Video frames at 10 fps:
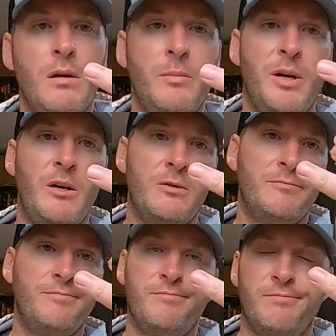
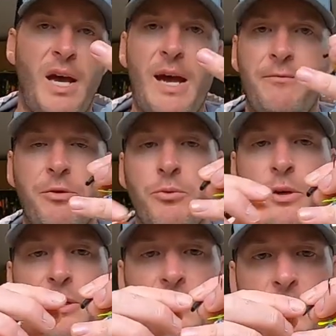about half the
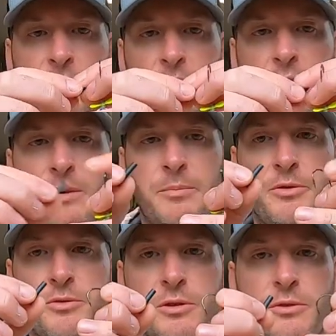way up
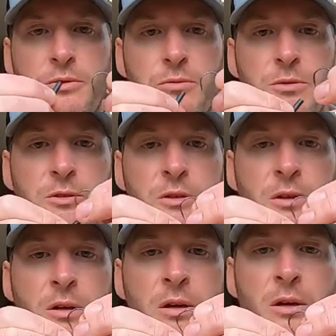the shrink tubing.